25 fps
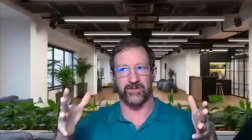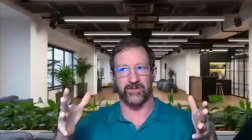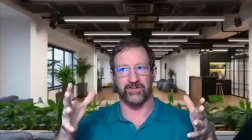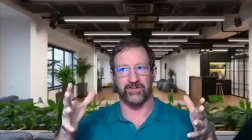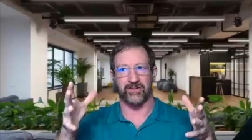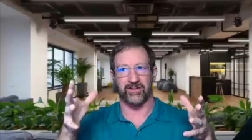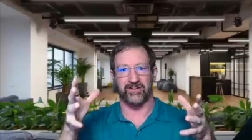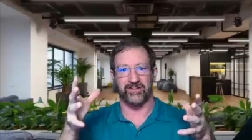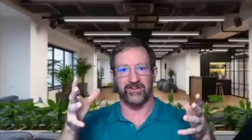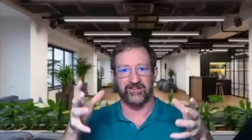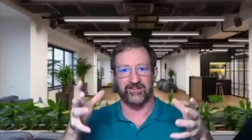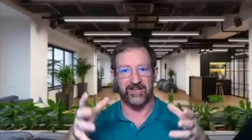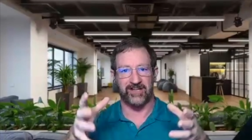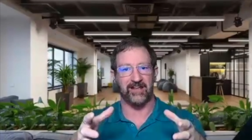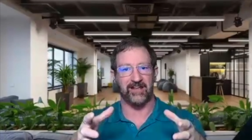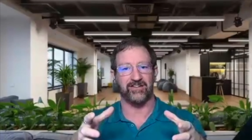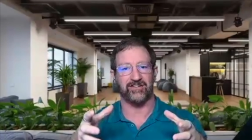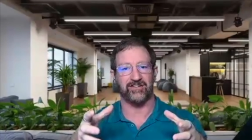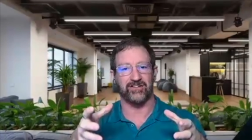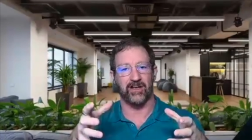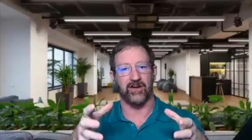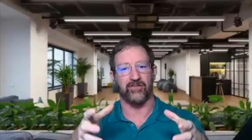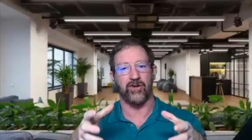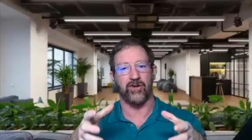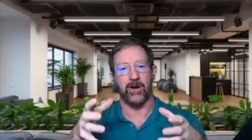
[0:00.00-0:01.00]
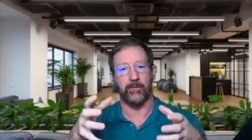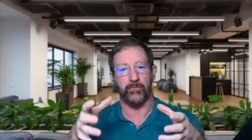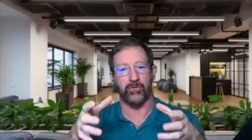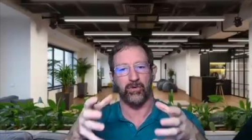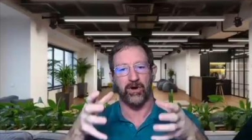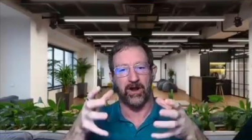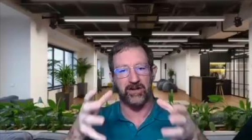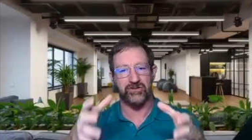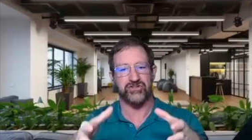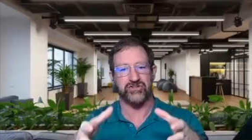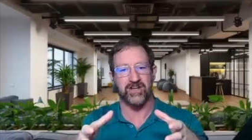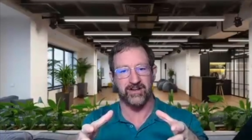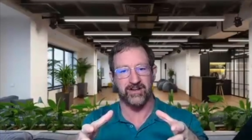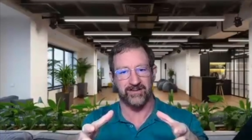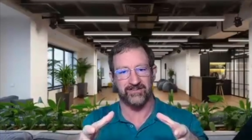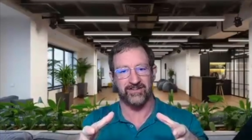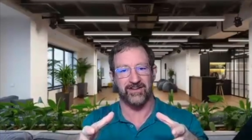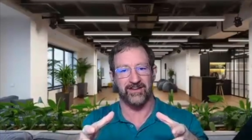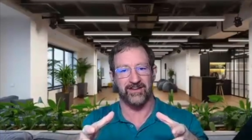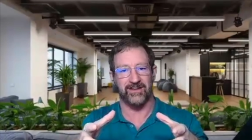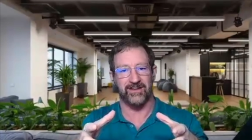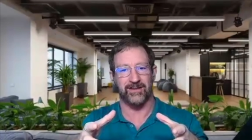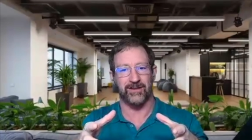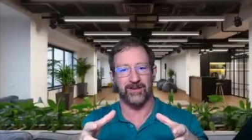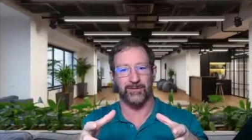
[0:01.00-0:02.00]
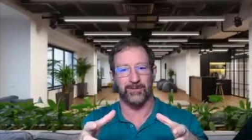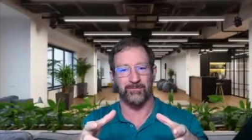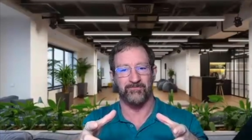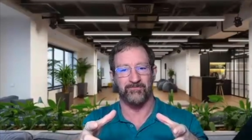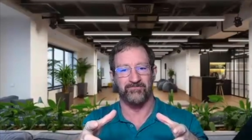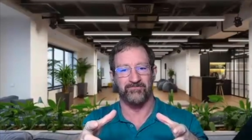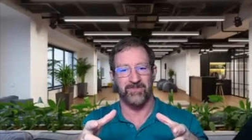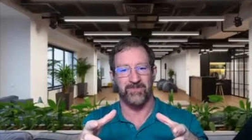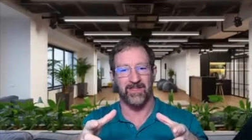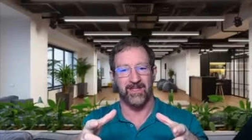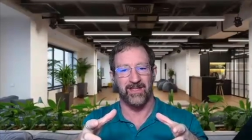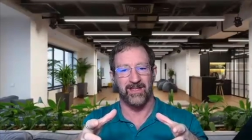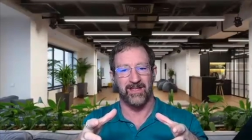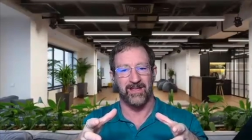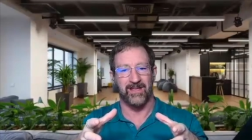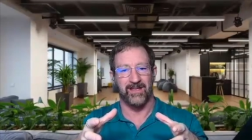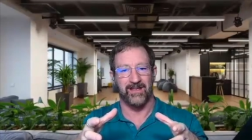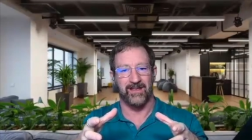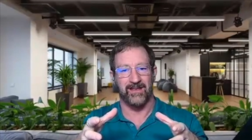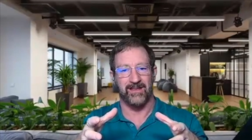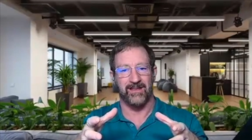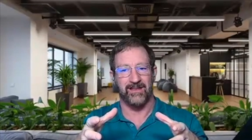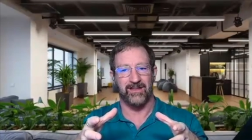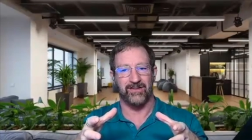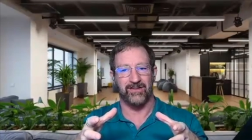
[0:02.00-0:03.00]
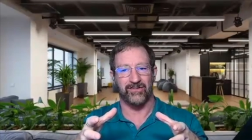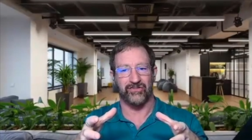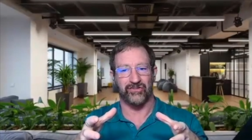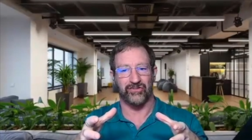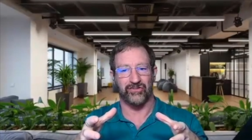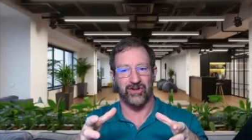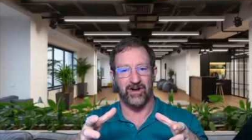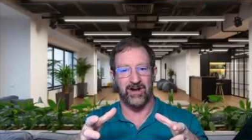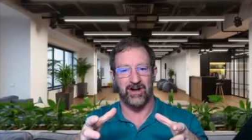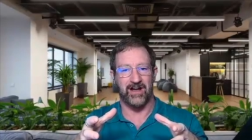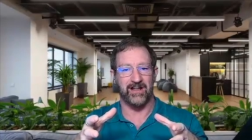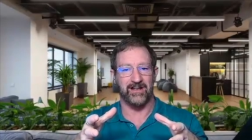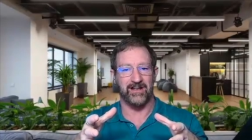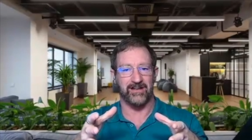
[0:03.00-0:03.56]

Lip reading: success of our project team is not,